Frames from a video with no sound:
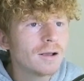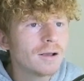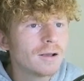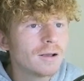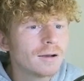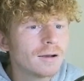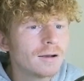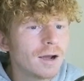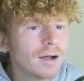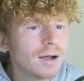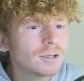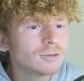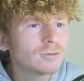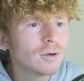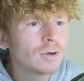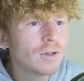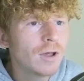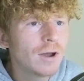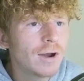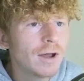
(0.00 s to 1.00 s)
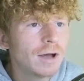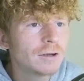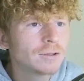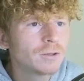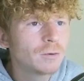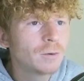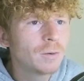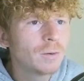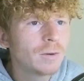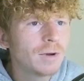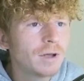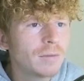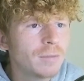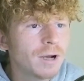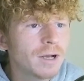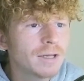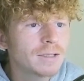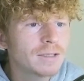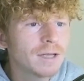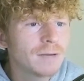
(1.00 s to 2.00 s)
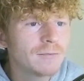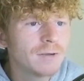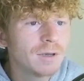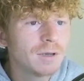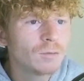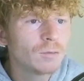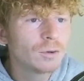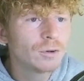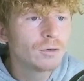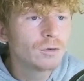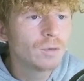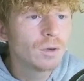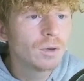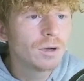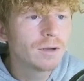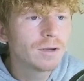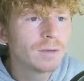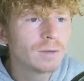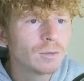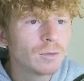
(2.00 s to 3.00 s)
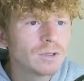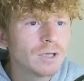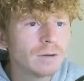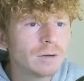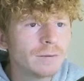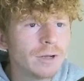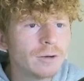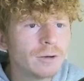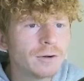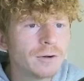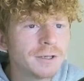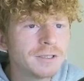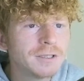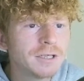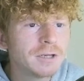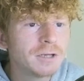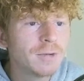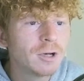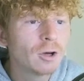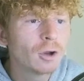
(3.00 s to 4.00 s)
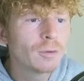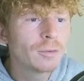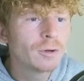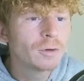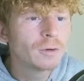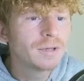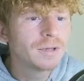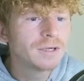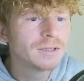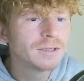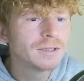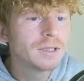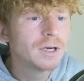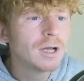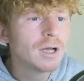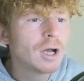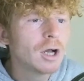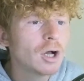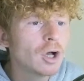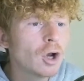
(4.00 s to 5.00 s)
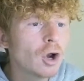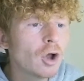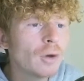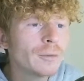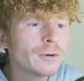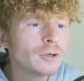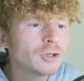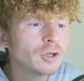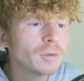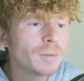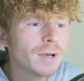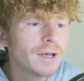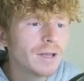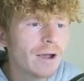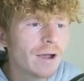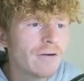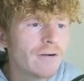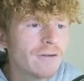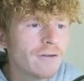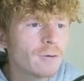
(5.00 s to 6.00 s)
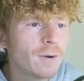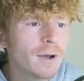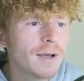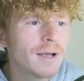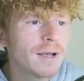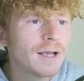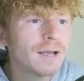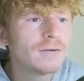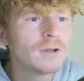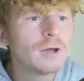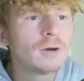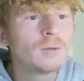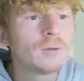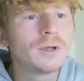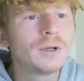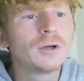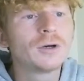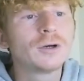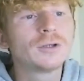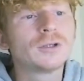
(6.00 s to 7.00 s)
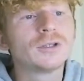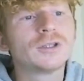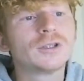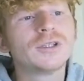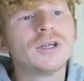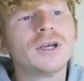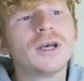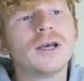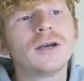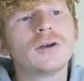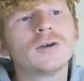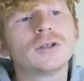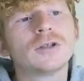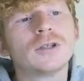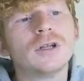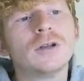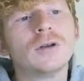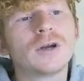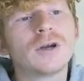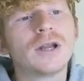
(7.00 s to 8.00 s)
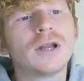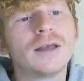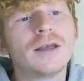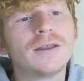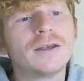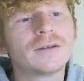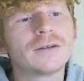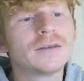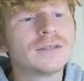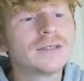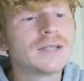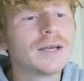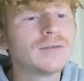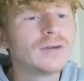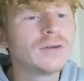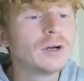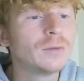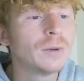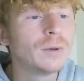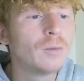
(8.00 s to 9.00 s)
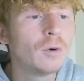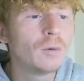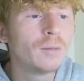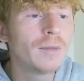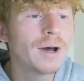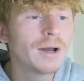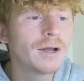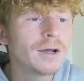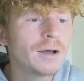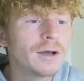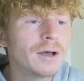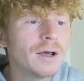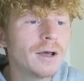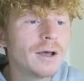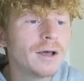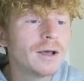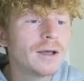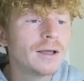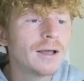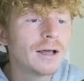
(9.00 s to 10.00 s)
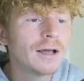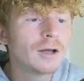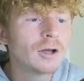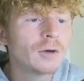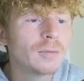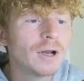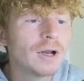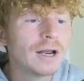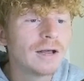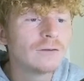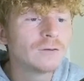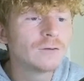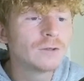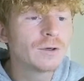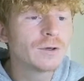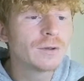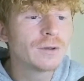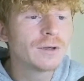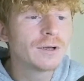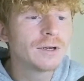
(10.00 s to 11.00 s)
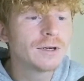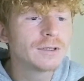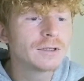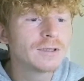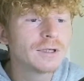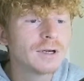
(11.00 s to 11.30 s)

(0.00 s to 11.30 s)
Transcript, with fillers: let's rock that now, so we will get back in time for King Pud as well. King Pud's a little bit annoying because he's going to be globbing up his... Globbing us up here, there and everywhere, even though we could just sit here cushy looking like this and save a little bit more mana. Get a couple of levels on things.